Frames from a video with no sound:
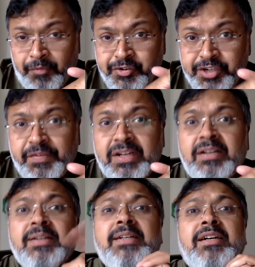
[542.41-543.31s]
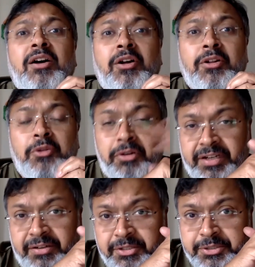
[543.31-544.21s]
of Shiva,
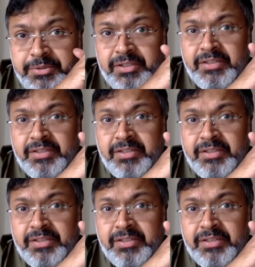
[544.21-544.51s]
Dakshineshwar.